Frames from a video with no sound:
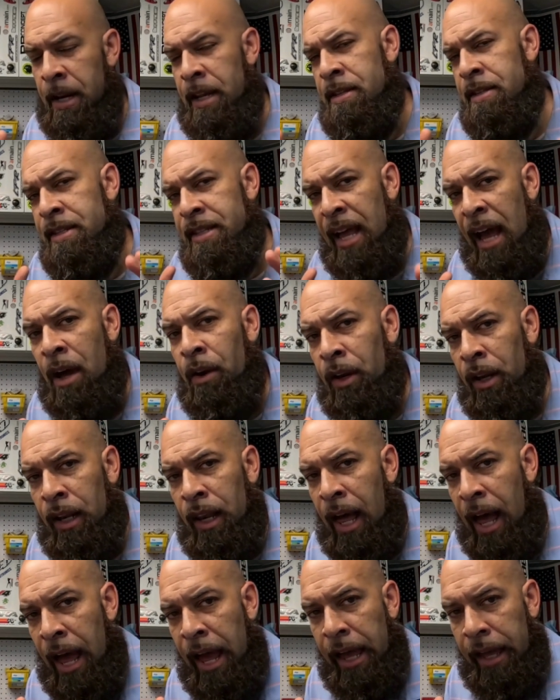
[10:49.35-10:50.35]
it sounded
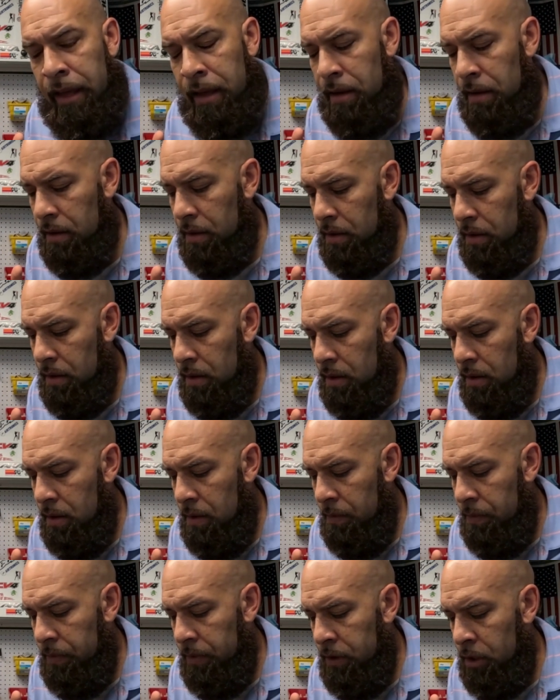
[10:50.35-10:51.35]
like
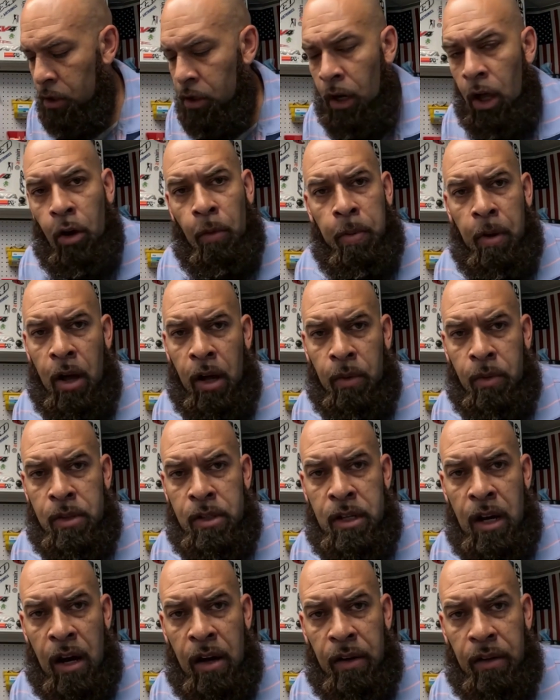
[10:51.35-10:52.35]
the glow plug was
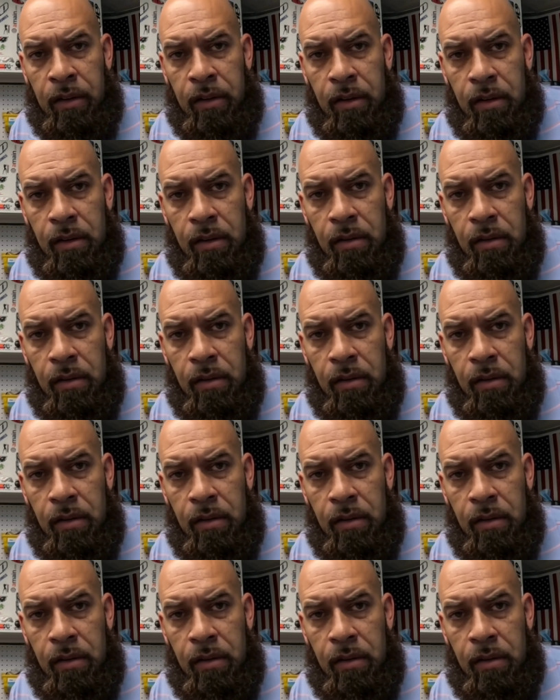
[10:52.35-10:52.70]
gone.